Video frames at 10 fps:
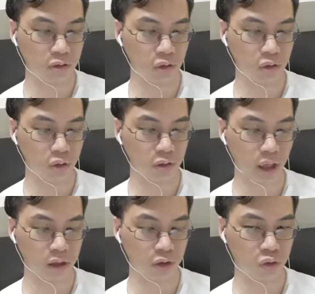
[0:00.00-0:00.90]
Don't
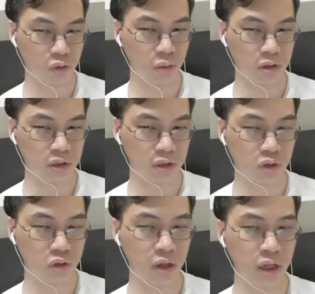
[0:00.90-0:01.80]
add the two bonuses
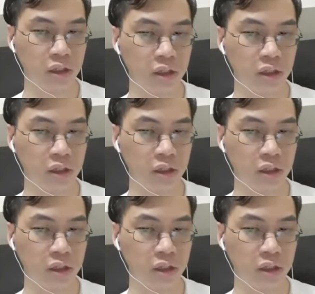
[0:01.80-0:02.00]
together.